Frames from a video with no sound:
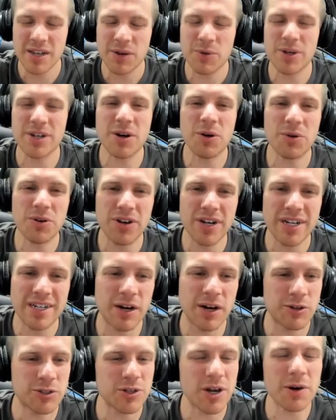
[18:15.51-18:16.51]
We don't really
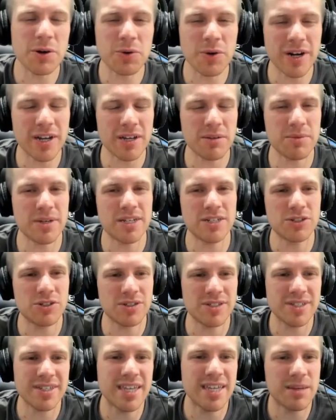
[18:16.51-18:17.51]
know. So I would recommend
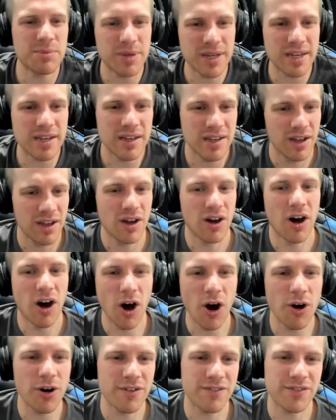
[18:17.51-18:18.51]
just keeping
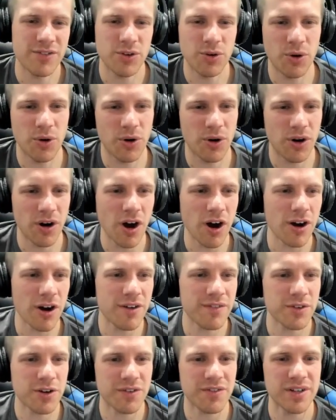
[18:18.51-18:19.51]
all of your
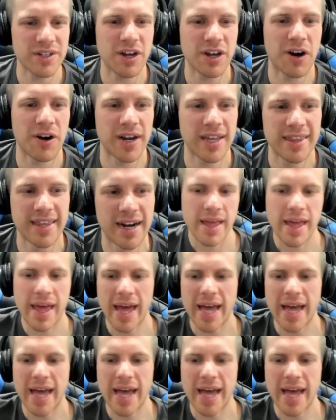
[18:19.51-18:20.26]
Venari there.